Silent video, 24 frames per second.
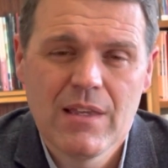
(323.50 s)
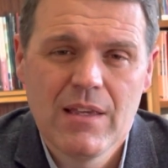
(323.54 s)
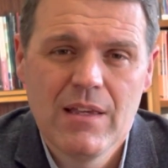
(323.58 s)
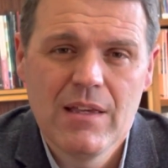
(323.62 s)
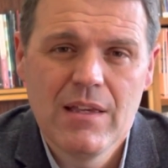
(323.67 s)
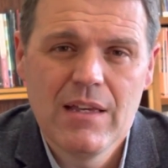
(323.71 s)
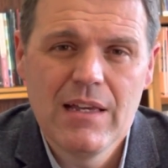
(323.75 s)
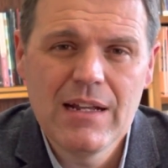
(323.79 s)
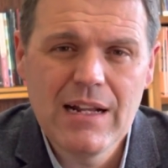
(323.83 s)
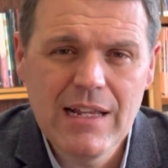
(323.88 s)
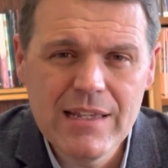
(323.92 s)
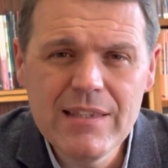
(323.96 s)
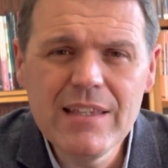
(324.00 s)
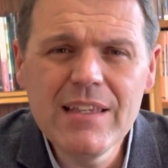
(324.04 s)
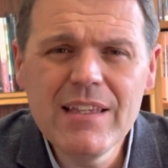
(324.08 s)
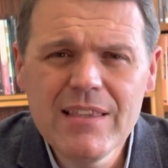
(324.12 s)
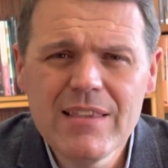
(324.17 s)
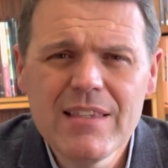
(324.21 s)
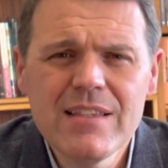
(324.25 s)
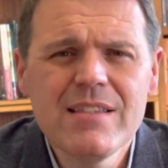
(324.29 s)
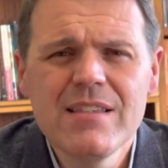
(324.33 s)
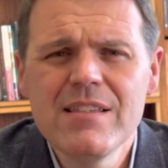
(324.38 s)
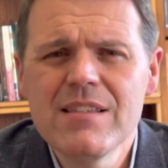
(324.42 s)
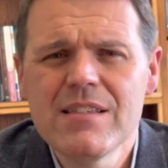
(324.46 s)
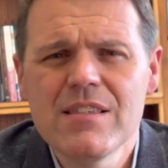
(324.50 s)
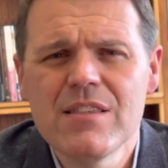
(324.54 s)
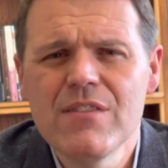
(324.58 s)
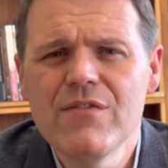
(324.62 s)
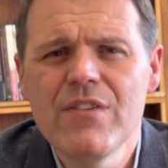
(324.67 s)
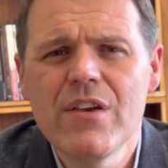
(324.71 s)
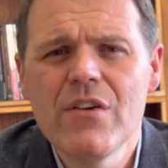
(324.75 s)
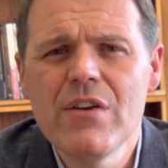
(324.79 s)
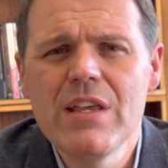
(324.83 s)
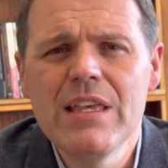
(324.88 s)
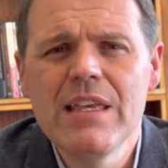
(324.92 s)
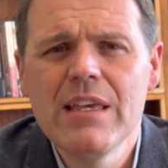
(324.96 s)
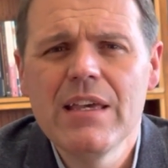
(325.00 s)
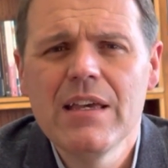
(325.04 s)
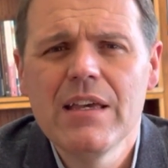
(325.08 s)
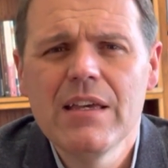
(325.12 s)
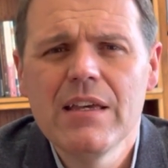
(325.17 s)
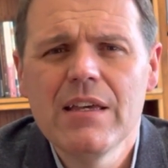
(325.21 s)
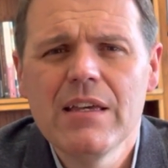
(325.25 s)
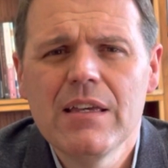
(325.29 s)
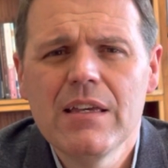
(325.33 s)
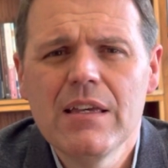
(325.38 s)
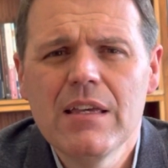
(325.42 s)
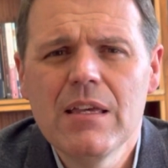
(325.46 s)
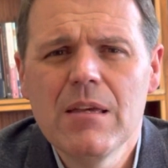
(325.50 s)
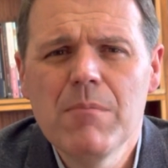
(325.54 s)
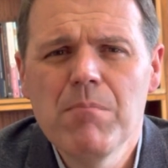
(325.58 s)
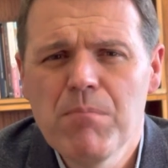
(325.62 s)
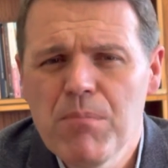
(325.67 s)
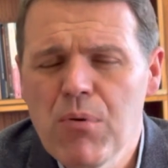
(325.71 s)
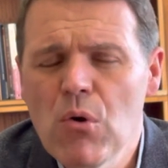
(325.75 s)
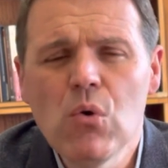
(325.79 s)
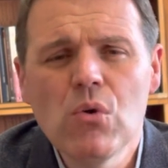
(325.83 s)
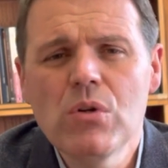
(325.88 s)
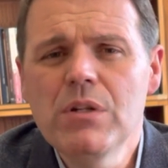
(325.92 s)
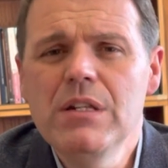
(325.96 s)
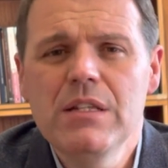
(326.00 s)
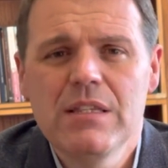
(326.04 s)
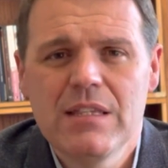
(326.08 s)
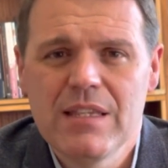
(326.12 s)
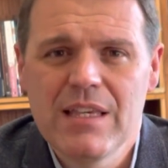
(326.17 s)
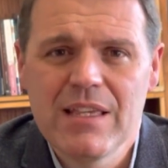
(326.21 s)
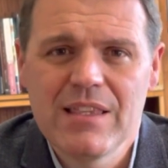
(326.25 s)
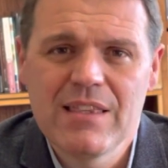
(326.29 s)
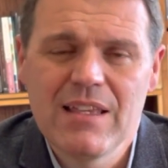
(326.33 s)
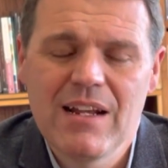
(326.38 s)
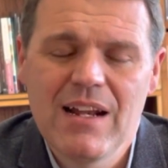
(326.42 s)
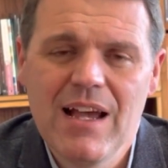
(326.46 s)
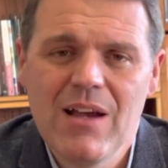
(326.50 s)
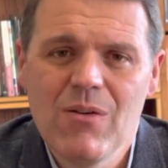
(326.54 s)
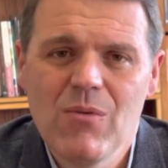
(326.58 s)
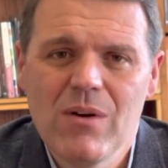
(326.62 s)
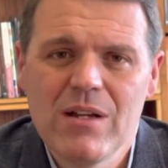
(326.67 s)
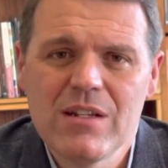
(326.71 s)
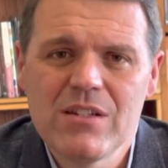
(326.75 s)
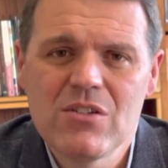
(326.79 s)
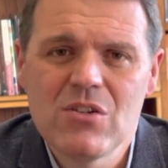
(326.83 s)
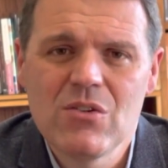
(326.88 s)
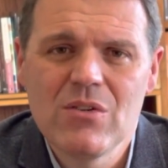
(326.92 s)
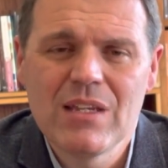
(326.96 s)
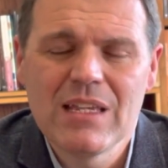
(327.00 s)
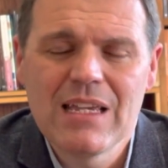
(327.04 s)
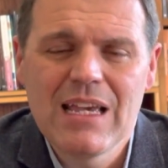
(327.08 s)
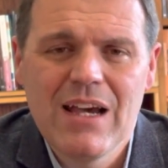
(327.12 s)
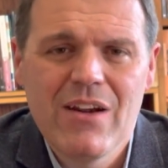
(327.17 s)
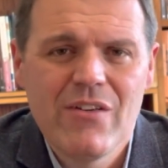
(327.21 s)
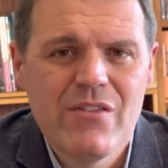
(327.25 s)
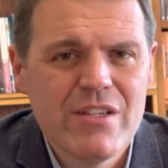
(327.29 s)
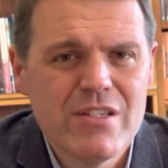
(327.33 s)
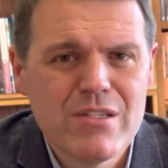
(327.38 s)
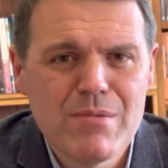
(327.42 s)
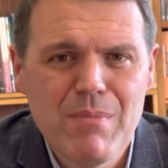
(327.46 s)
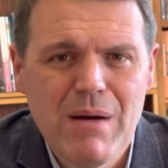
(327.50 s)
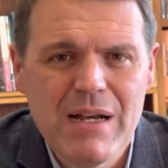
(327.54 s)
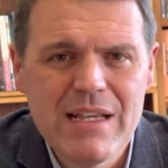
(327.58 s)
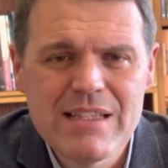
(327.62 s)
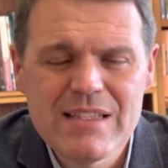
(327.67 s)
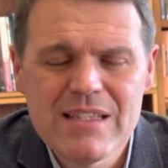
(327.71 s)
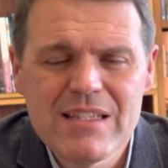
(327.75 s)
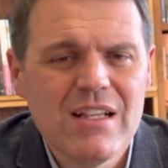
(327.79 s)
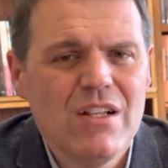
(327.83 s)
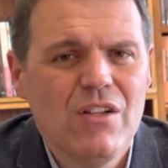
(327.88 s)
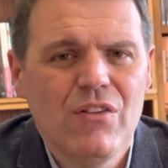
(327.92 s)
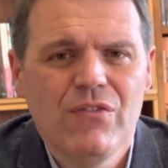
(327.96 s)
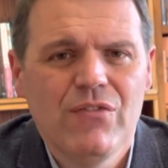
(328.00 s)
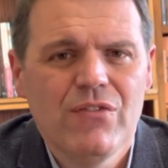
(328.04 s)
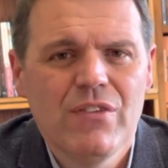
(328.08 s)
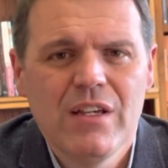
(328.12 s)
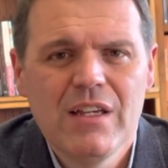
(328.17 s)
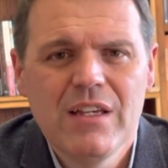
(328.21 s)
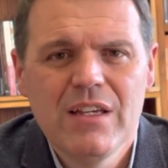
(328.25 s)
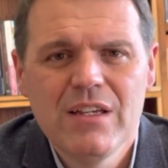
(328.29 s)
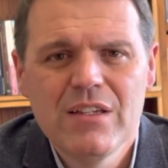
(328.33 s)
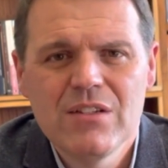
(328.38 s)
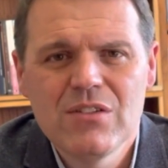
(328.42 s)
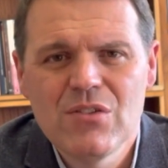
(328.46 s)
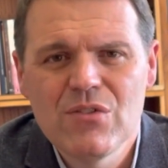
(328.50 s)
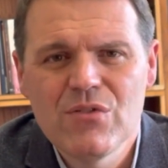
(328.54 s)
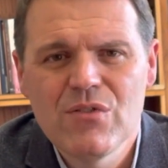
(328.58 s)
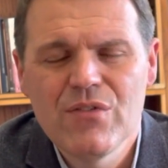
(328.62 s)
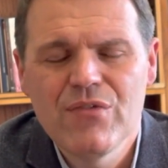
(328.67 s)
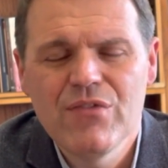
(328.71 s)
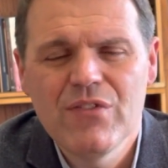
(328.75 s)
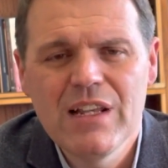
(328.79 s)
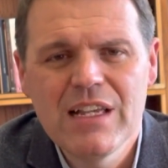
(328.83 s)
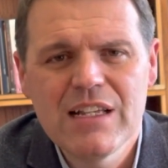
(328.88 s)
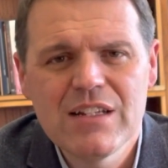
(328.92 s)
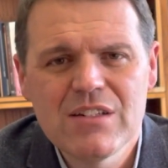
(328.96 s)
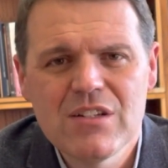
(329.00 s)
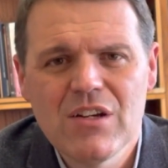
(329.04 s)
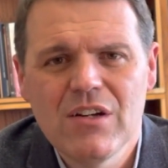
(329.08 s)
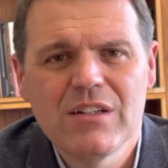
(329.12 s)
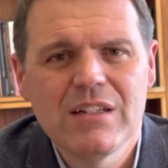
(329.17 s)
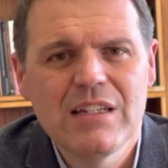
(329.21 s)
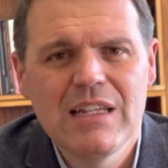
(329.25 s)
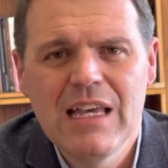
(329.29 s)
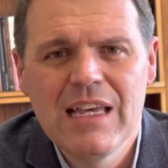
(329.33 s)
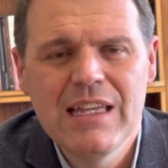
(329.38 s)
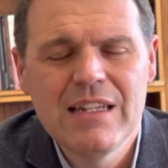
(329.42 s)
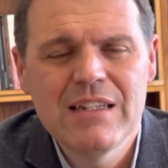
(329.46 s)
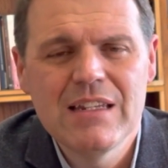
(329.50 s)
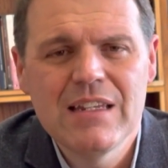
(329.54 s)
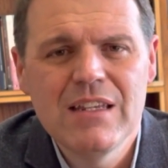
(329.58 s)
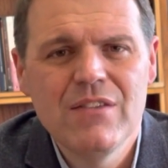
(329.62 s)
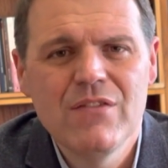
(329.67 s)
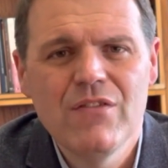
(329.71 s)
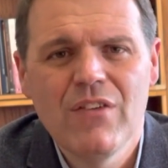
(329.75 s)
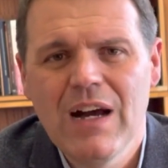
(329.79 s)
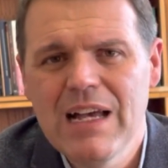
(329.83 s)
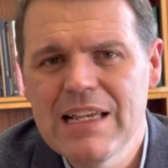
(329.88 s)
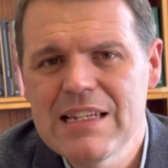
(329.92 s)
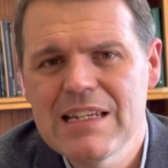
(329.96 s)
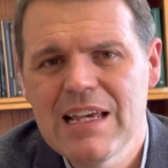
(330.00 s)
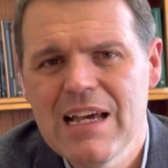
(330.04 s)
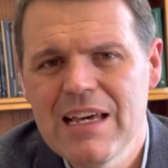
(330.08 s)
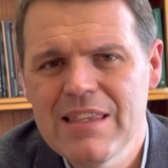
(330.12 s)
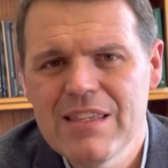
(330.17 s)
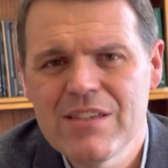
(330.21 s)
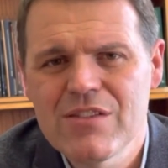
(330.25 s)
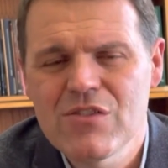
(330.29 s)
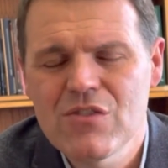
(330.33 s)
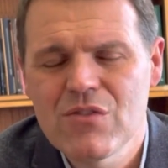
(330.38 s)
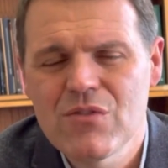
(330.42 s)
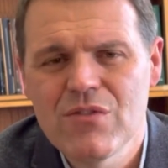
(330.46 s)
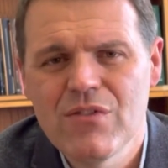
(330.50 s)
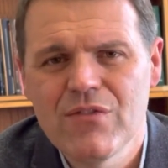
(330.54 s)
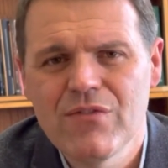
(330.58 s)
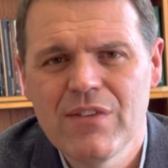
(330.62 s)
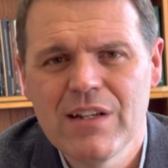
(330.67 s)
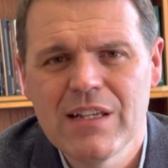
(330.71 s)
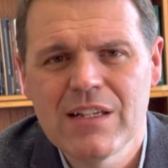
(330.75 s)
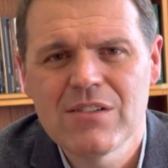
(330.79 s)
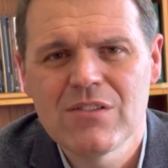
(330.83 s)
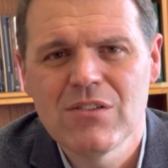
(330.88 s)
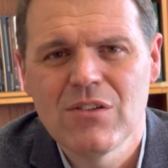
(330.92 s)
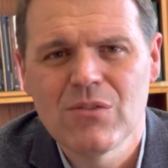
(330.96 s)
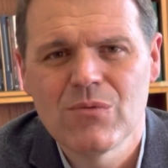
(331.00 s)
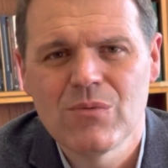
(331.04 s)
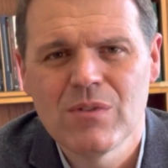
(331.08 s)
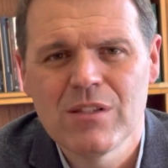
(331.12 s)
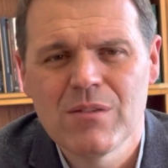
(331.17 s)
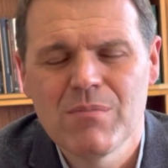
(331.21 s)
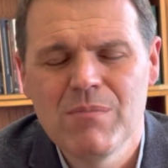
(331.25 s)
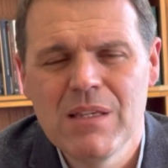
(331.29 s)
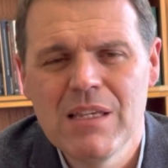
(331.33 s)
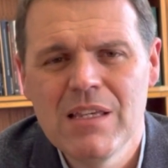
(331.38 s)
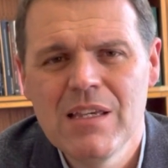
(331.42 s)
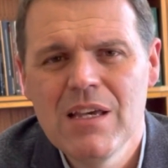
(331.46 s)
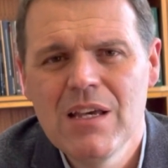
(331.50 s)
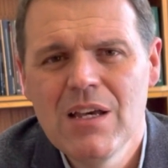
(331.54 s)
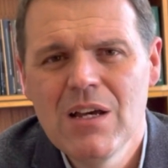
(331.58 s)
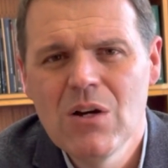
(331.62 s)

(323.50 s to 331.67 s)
And I think this is the very important thing that I want to encourage myself to reflect on and invite others to reflect on with me.